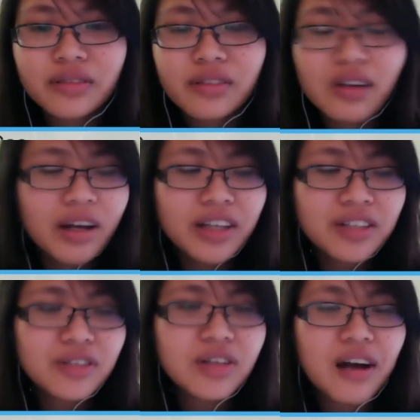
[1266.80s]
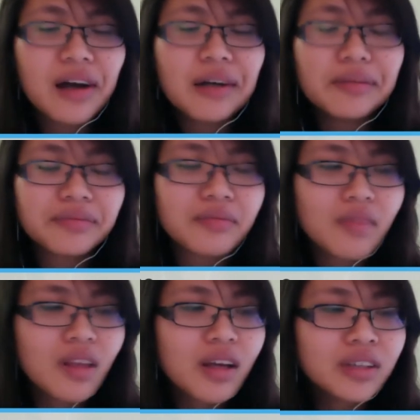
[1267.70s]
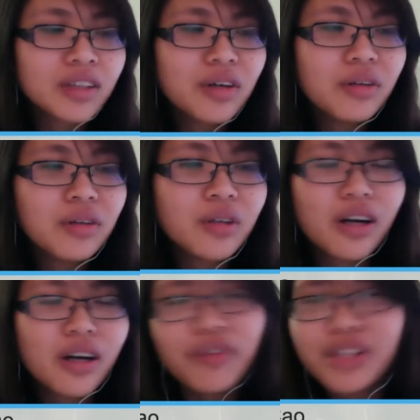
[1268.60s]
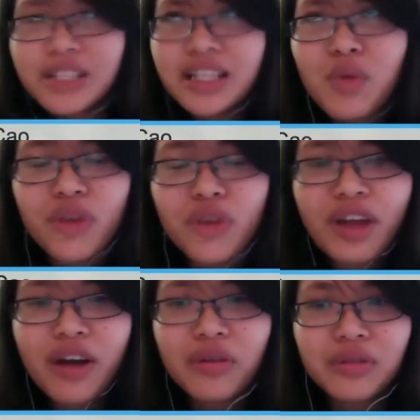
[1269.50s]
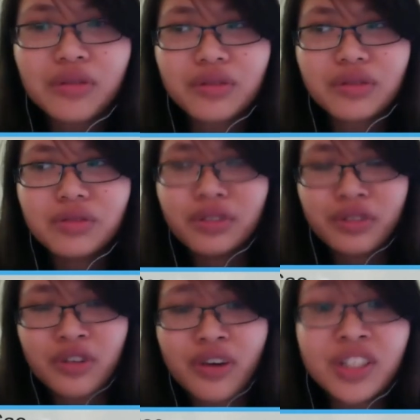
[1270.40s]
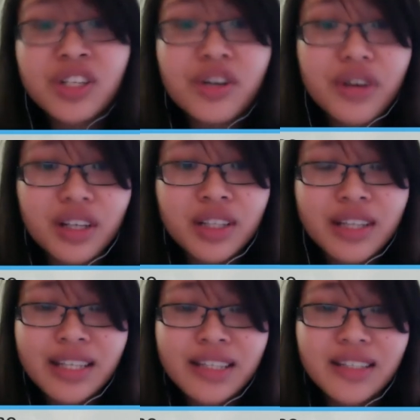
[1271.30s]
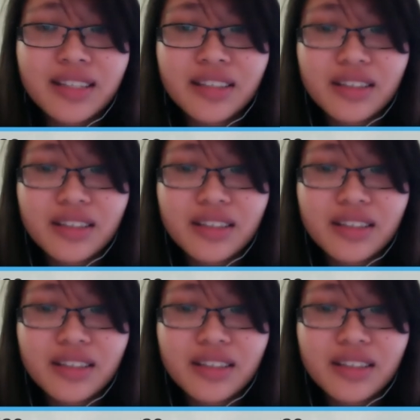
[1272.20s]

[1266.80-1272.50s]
Okay, sure. So obviously, one of our criteria is excellent